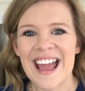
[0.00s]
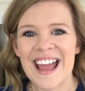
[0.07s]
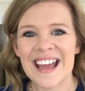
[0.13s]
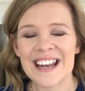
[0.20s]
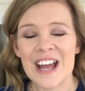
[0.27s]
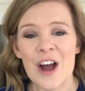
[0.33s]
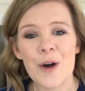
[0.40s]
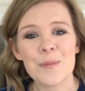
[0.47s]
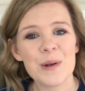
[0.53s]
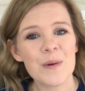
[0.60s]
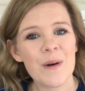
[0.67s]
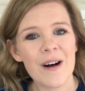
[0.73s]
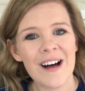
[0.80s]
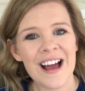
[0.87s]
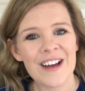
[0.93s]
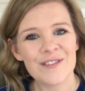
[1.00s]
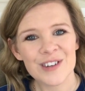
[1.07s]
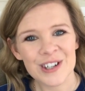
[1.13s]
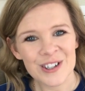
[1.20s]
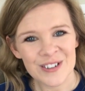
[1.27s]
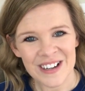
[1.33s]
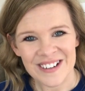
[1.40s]
and I hope you all have
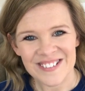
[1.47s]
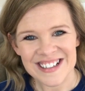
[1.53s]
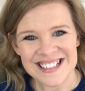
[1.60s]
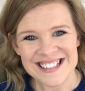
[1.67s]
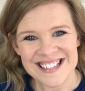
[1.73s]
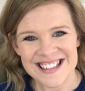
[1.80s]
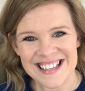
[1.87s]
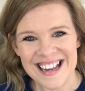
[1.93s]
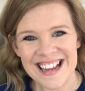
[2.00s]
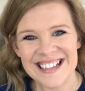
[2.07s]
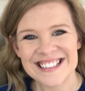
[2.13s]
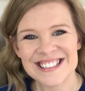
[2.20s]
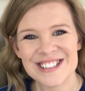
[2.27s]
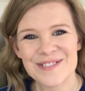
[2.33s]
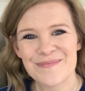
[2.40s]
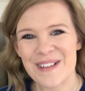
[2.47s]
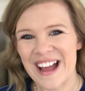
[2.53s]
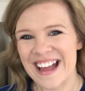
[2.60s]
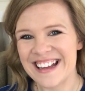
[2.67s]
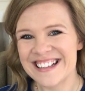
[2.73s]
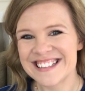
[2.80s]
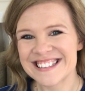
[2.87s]
a great rest of the day.
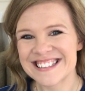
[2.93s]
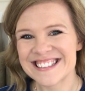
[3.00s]
Bye.